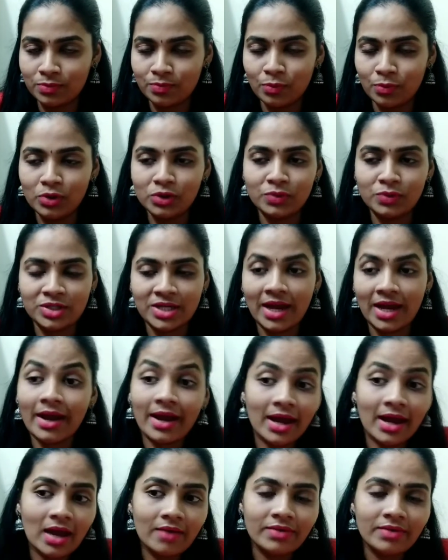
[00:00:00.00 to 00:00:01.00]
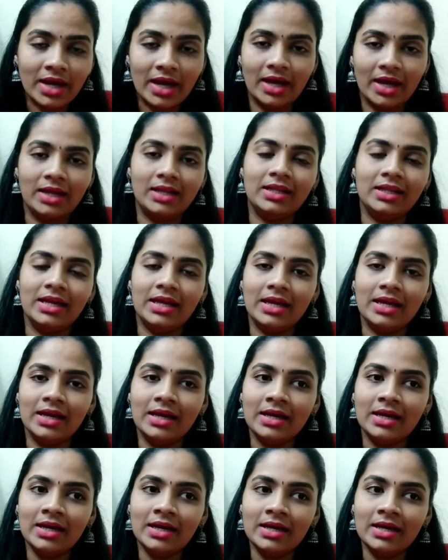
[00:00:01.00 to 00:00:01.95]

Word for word: books which I have and they